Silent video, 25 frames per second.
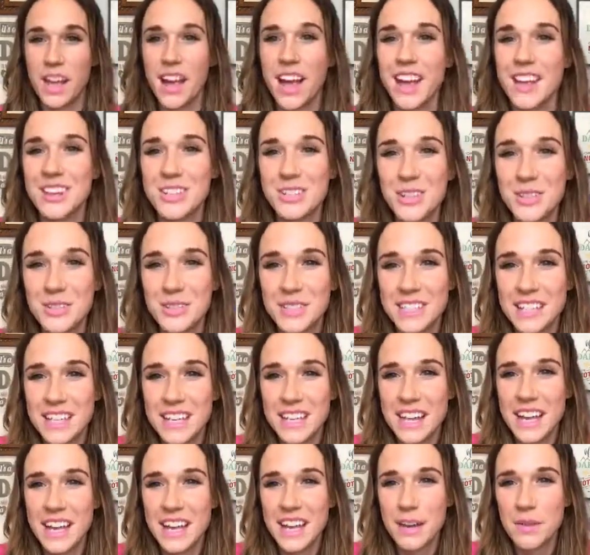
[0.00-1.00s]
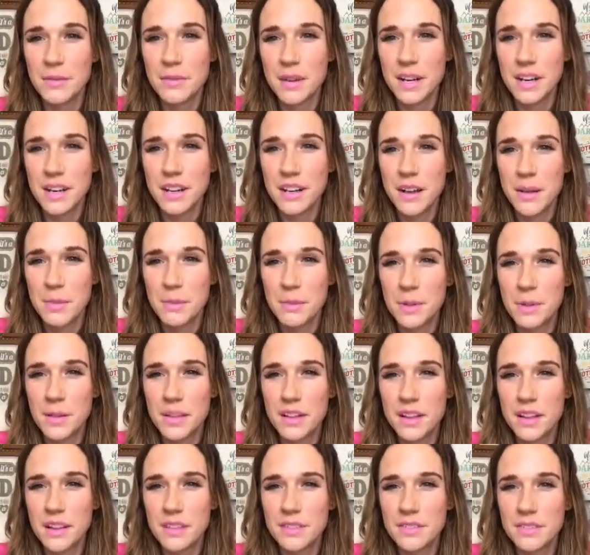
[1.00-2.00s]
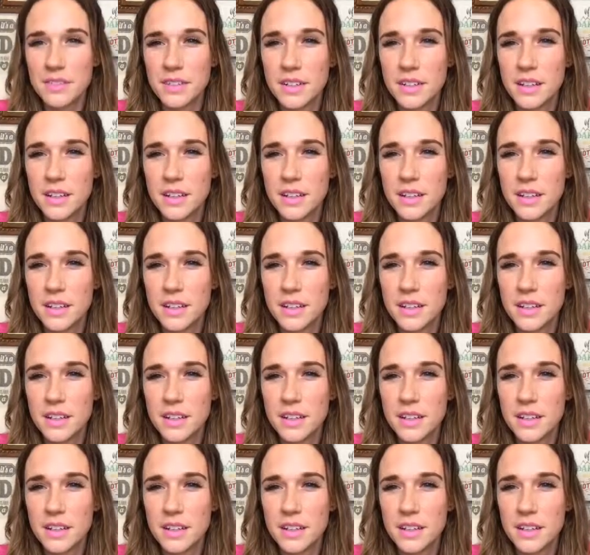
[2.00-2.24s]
Hi Josie, and I read a couple of,